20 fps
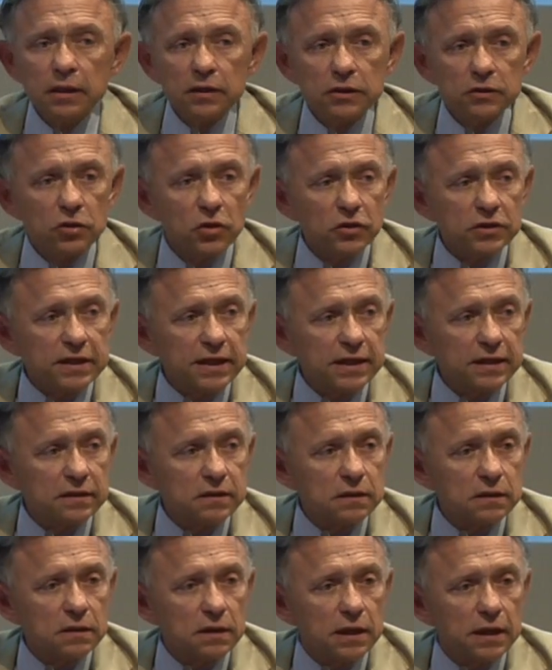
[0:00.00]
and looked
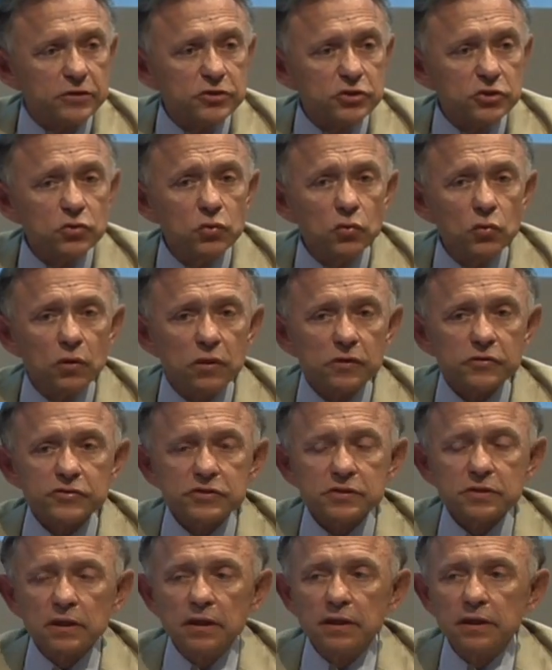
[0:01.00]
at uh,
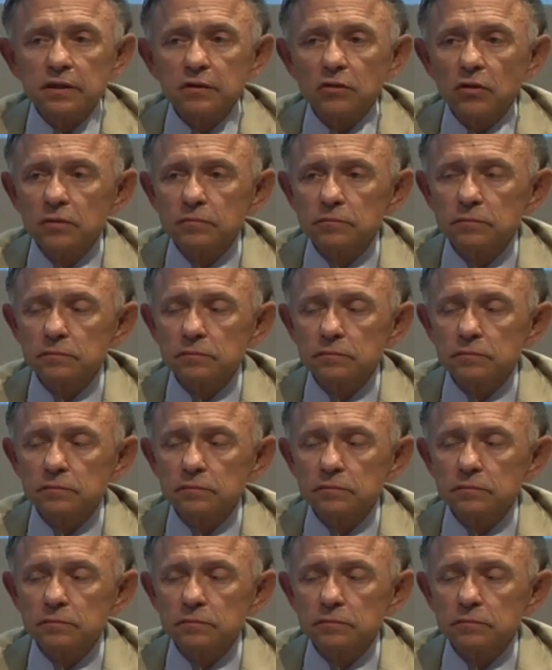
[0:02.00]
schools uh,